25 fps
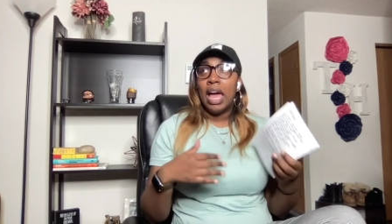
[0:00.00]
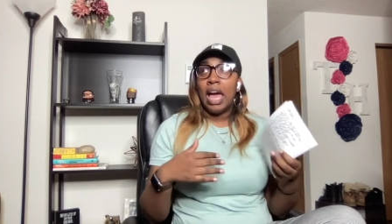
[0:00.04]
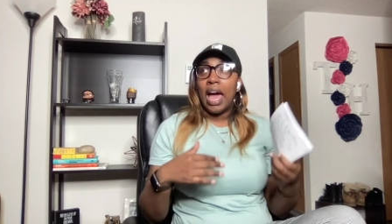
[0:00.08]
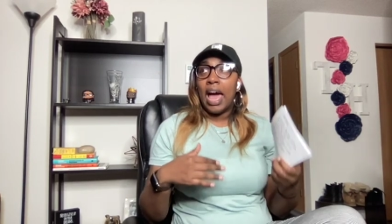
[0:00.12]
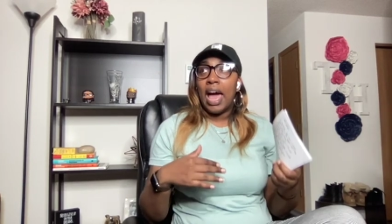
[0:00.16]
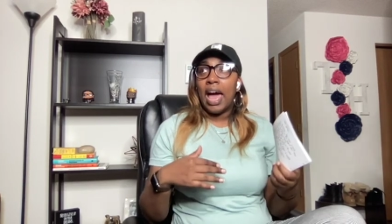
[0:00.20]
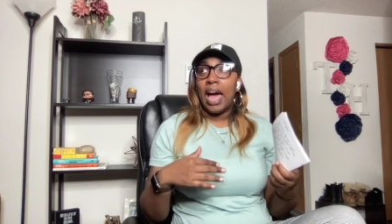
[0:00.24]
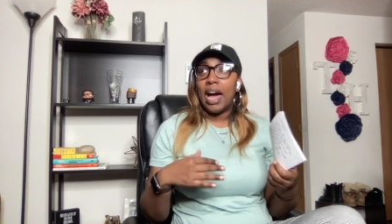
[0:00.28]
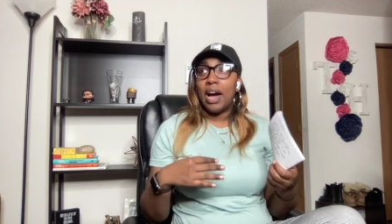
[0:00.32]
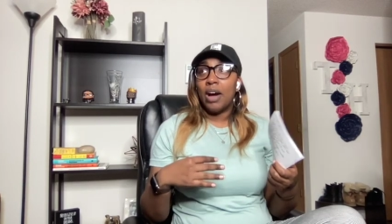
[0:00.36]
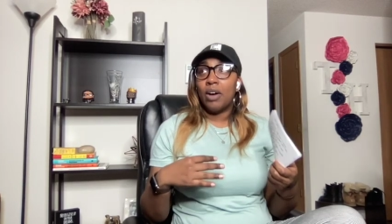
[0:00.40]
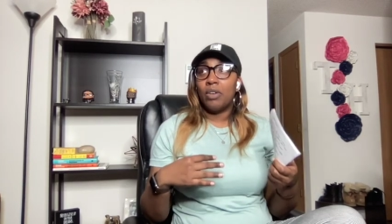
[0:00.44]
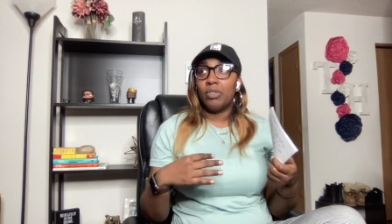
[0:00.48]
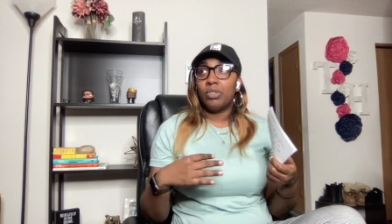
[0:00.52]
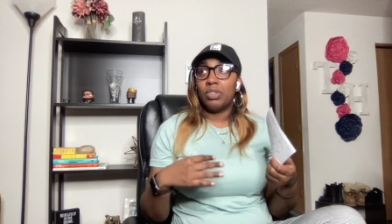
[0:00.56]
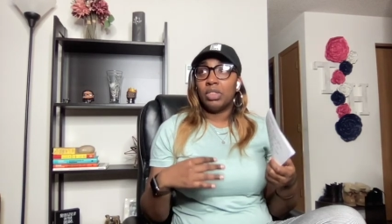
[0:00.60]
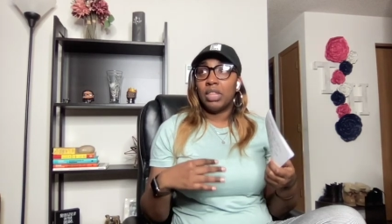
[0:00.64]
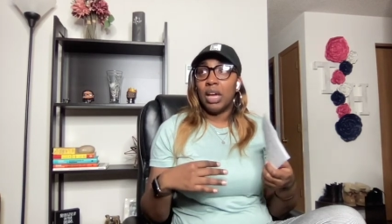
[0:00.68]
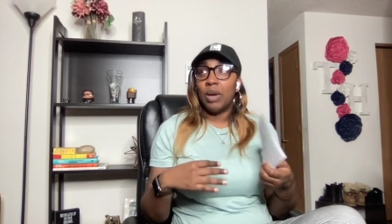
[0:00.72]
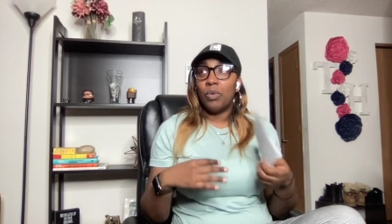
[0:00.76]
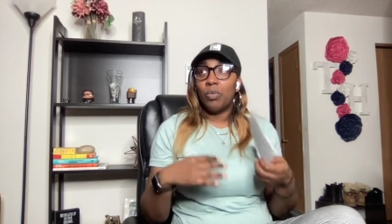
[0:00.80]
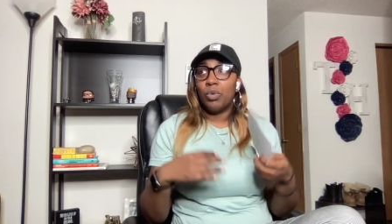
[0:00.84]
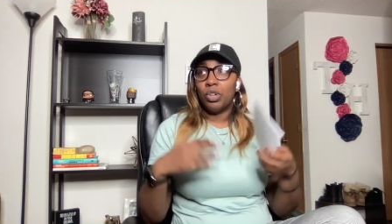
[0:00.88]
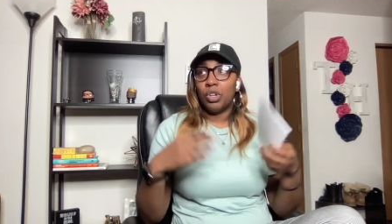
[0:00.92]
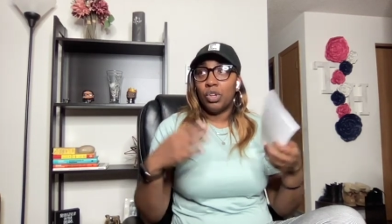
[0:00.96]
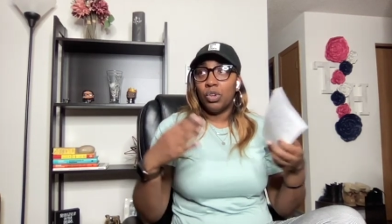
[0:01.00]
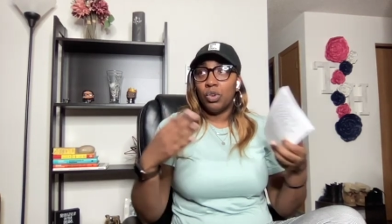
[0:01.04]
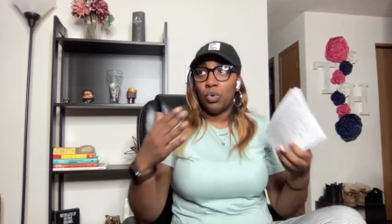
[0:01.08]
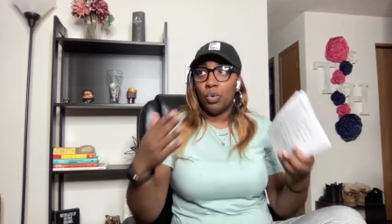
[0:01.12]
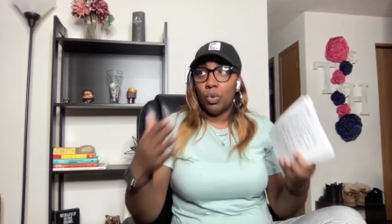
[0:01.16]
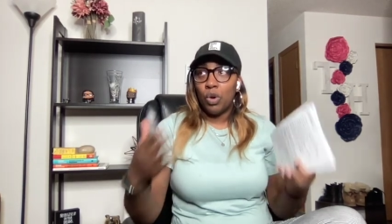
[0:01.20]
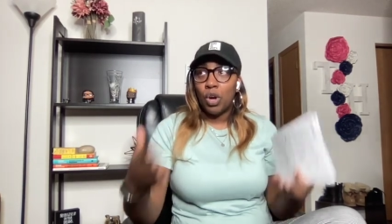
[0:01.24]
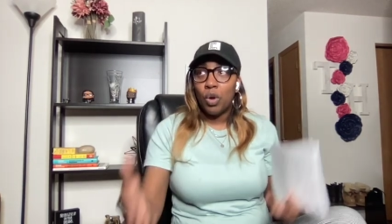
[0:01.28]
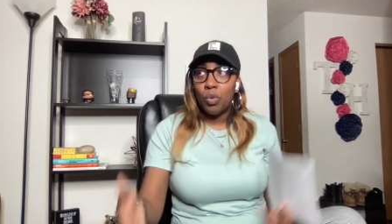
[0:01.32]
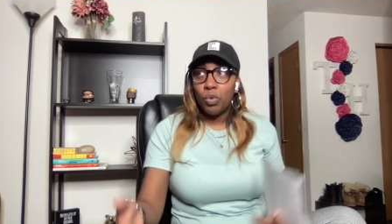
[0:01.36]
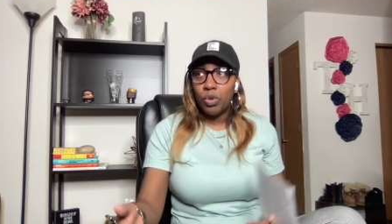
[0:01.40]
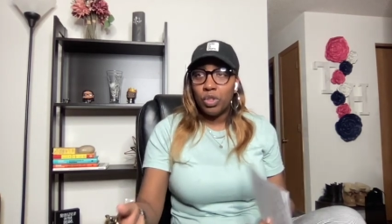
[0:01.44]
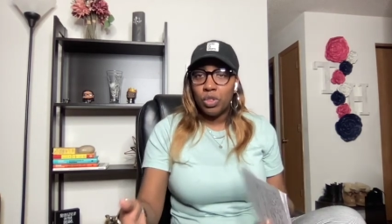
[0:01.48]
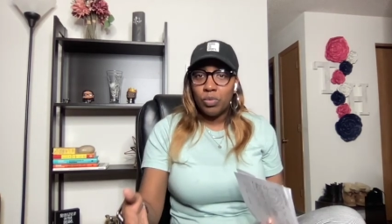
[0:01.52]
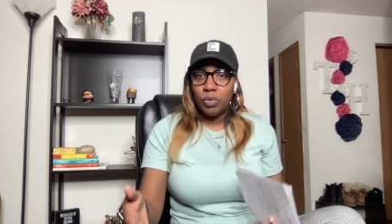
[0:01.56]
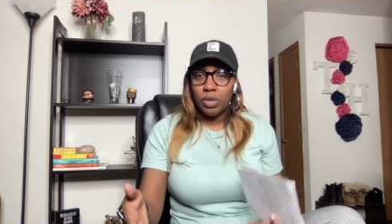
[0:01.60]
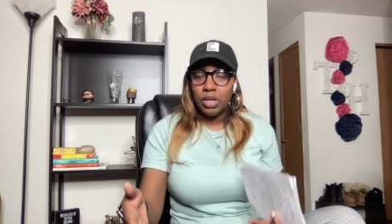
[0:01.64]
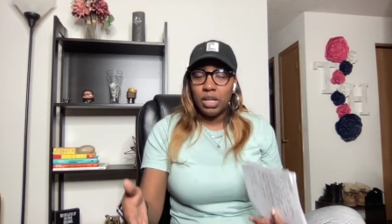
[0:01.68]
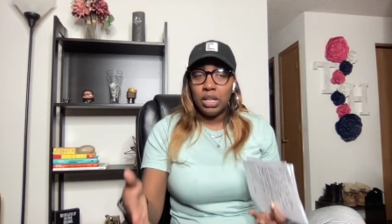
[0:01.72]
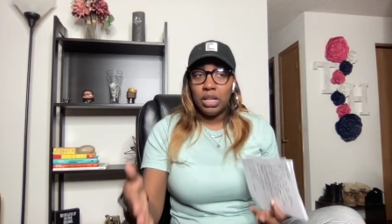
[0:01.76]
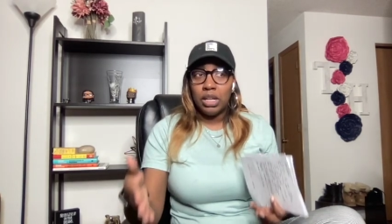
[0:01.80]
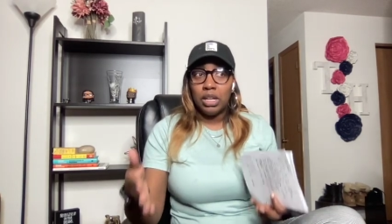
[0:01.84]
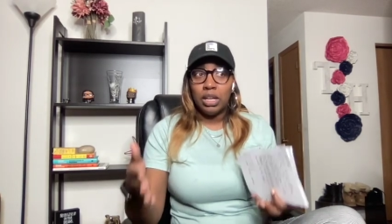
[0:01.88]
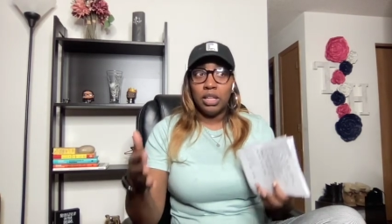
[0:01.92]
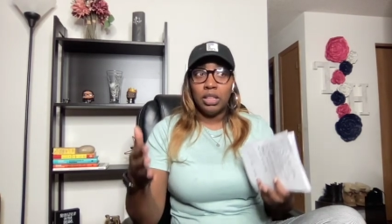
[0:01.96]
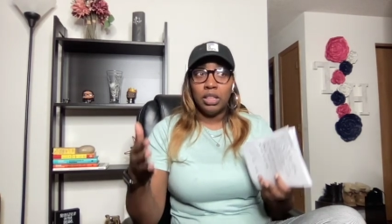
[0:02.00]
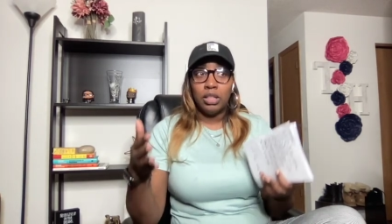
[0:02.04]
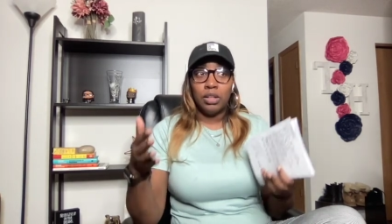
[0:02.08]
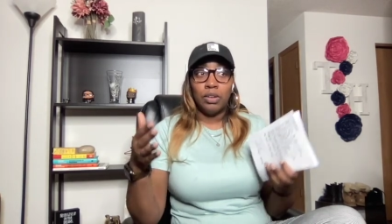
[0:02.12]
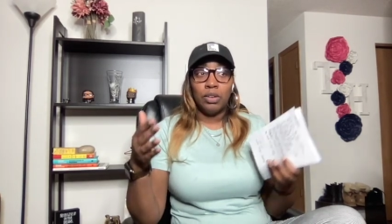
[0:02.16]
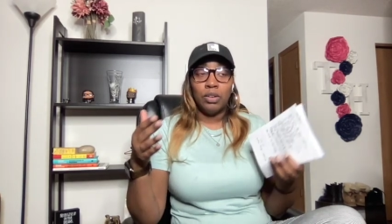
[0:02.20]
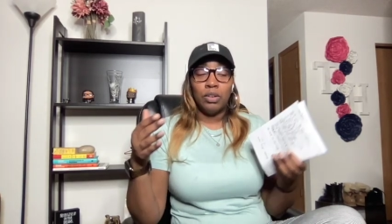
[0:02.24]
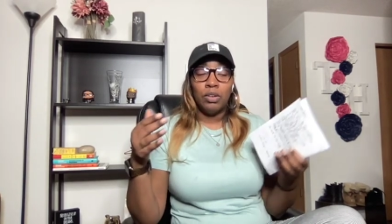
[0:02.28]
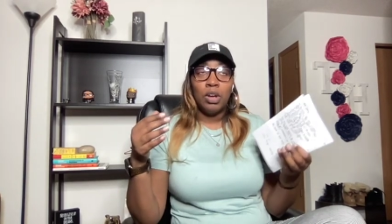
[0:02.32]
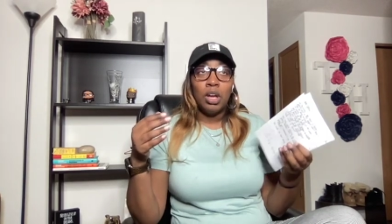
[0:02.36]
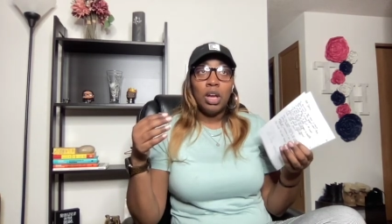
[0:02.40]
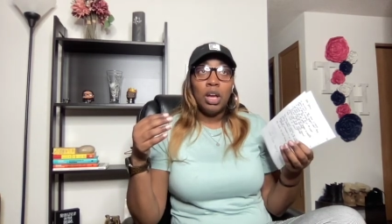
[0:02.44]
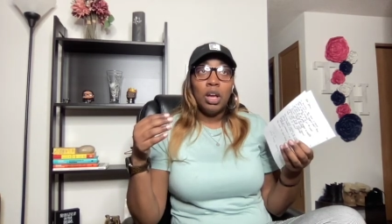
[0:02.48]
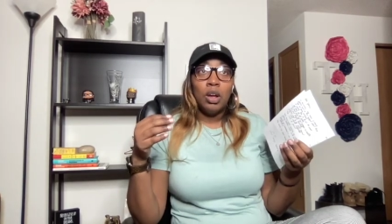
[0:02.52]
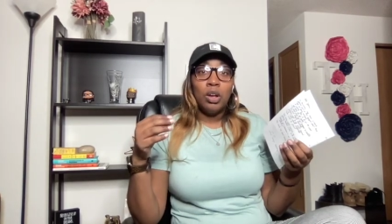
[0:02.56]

how they want to grow with one another,